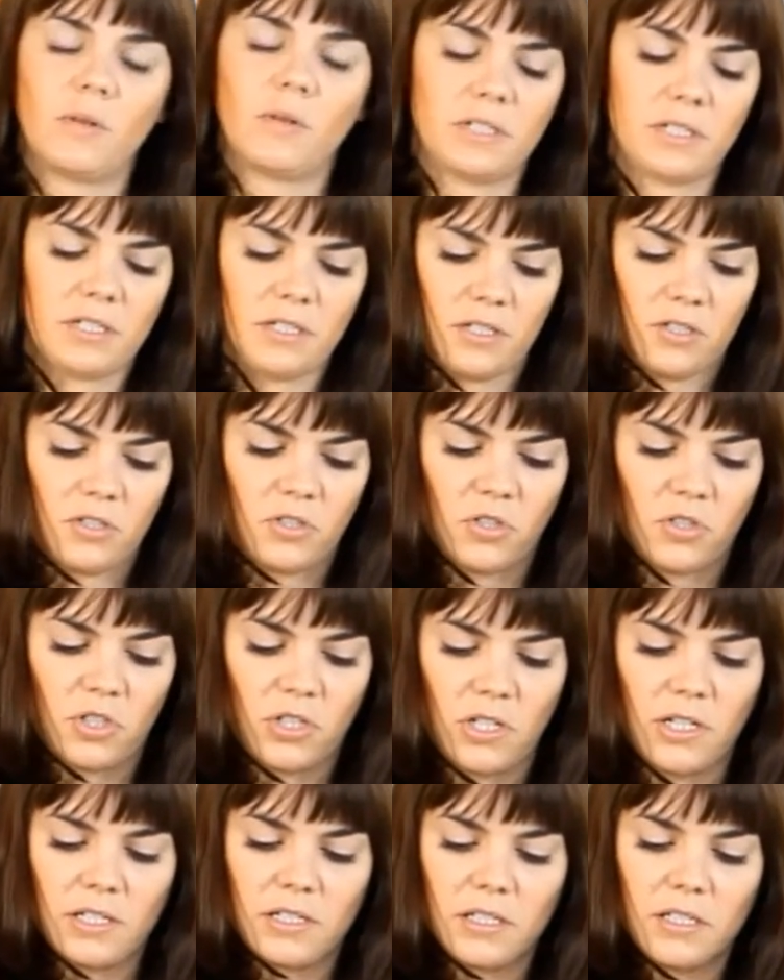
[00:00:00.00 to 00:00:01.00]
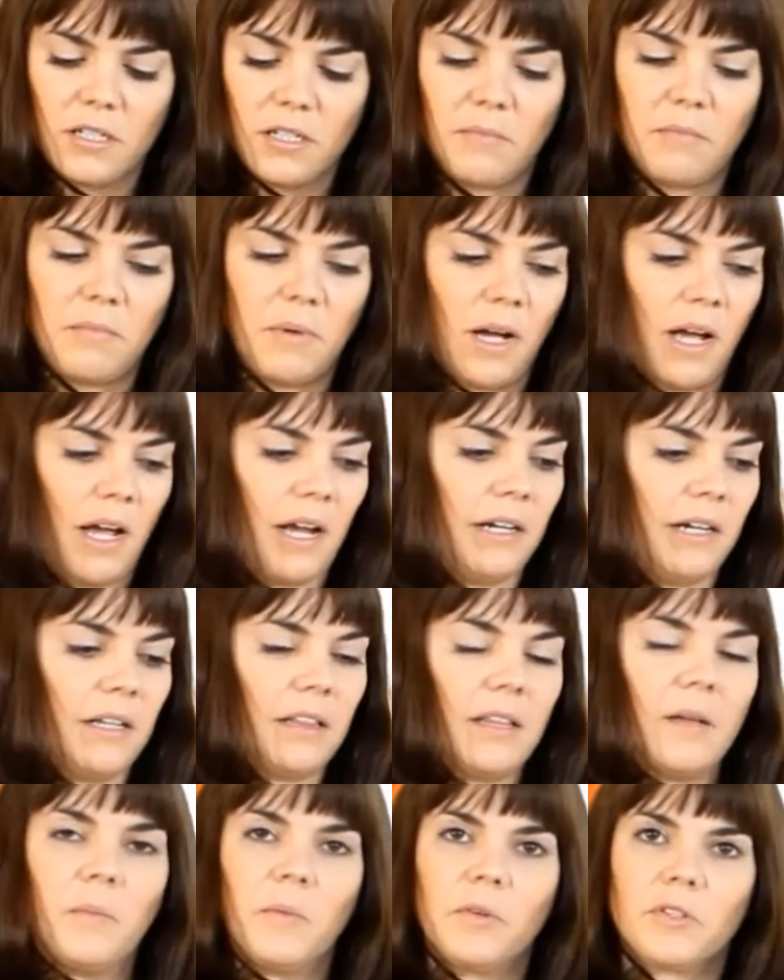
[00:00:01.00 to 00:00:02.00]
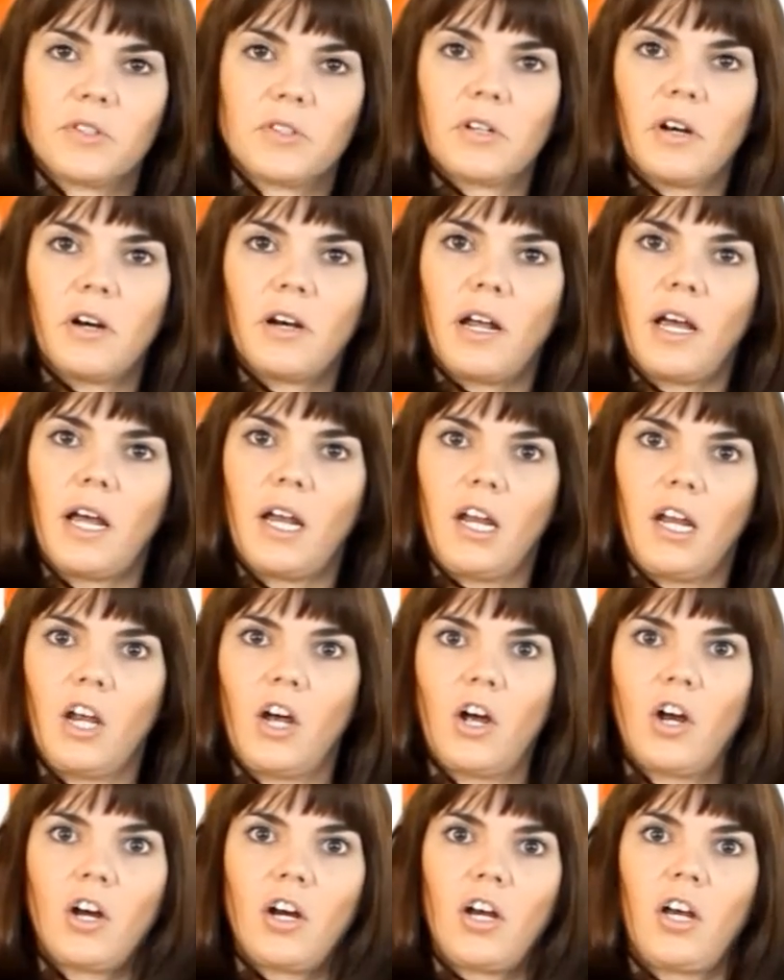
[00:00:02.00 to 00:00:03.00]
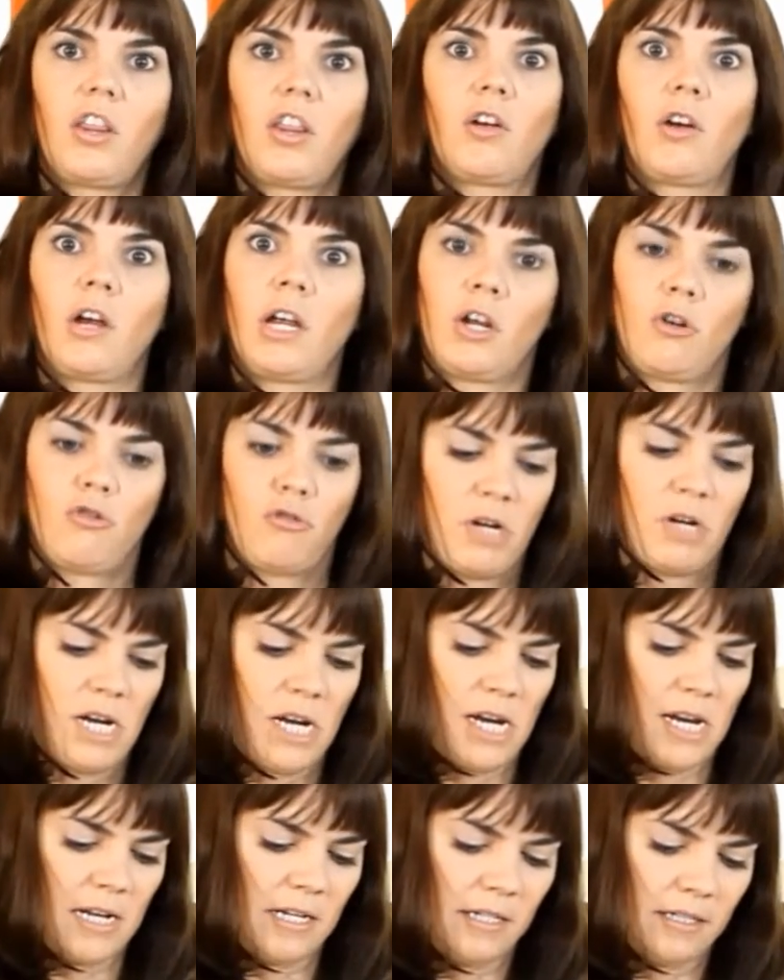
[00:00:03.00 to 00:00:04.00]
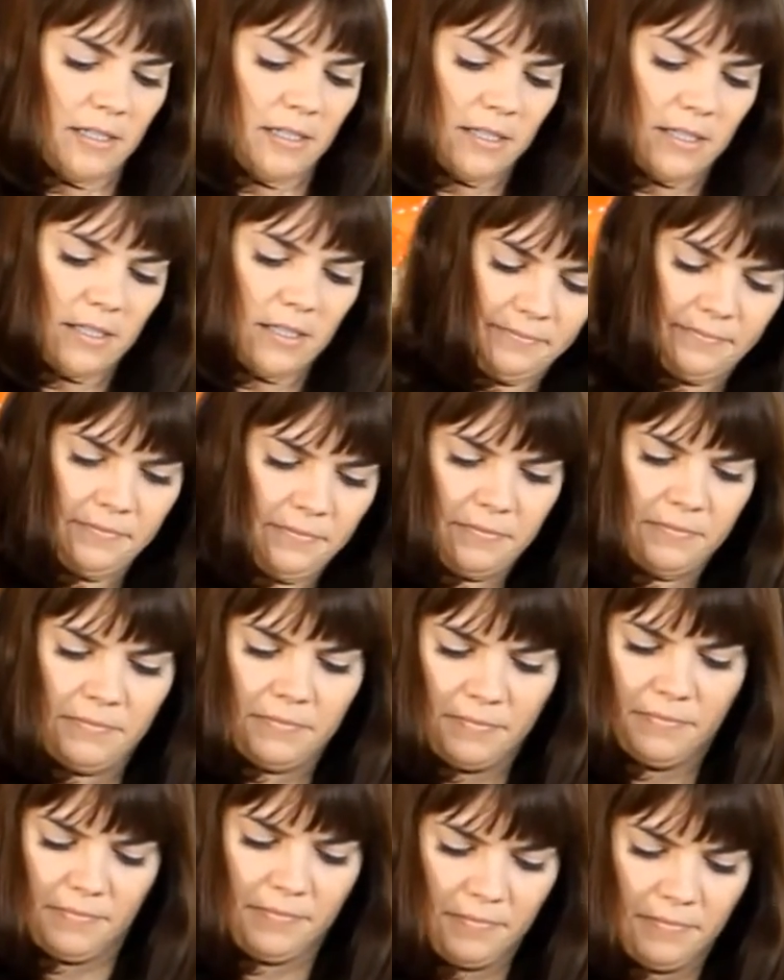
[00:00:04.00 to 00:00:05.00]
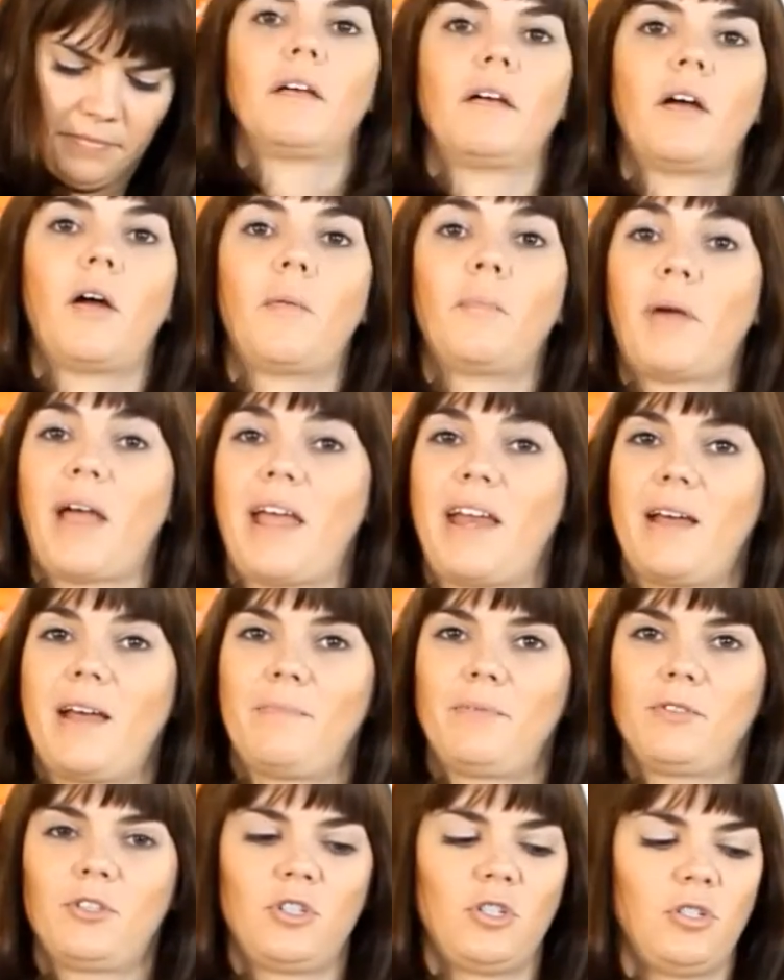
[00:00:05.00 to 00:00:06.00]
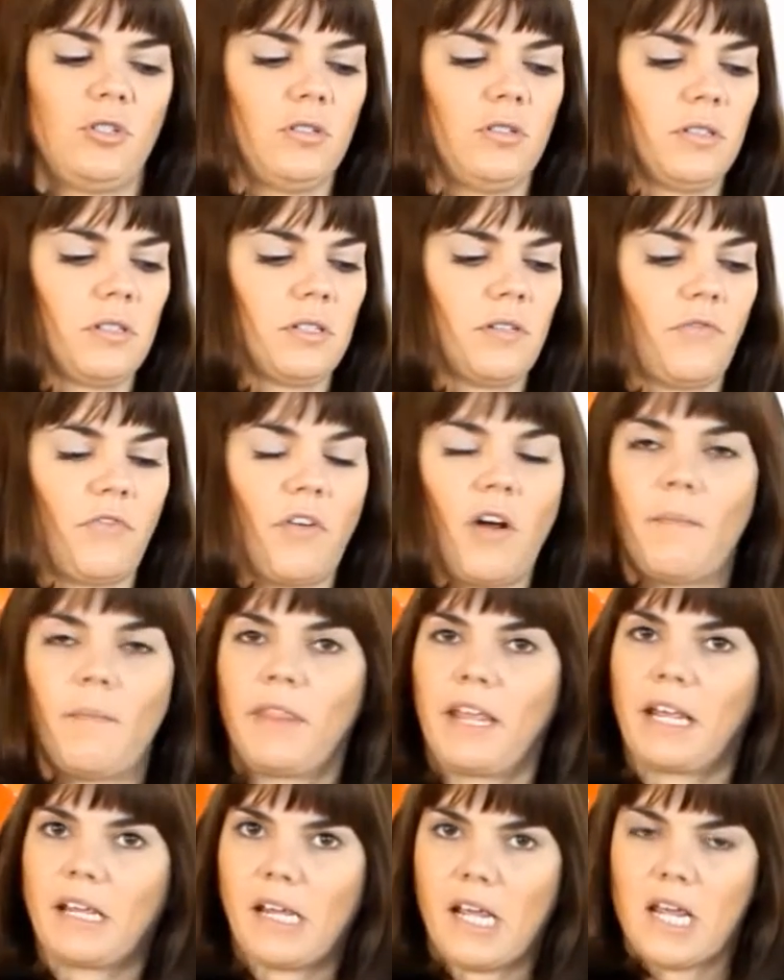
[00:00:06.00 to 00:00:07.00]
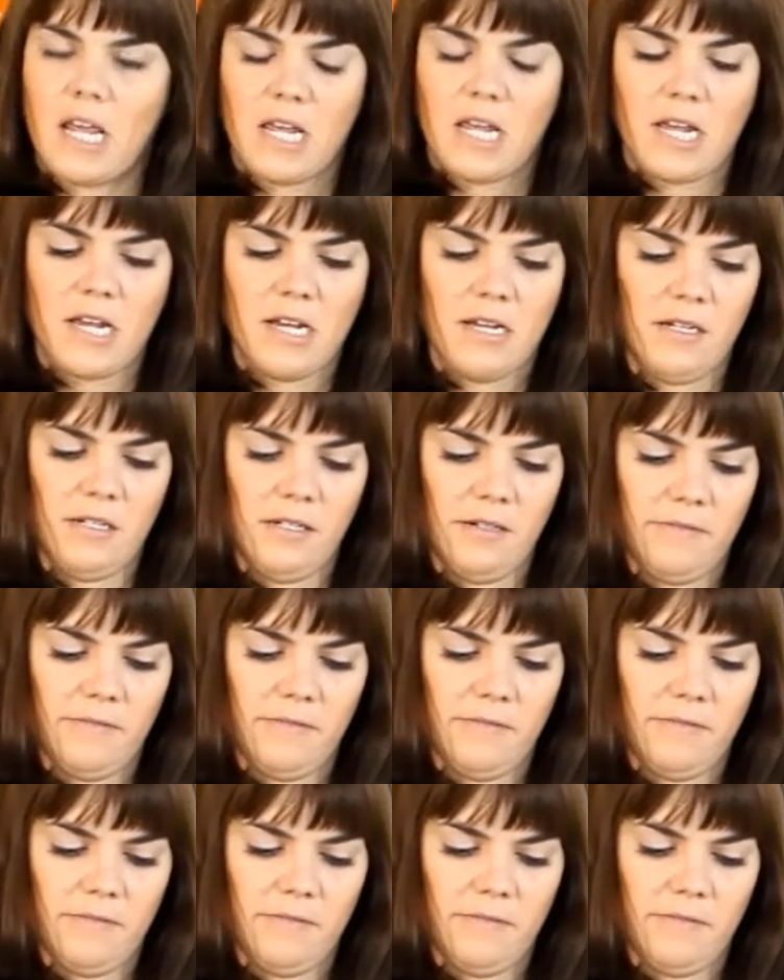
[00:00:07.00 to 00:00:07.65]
until it's just combined and then we'll start adding our other ingredients. Pineapple juice from the can.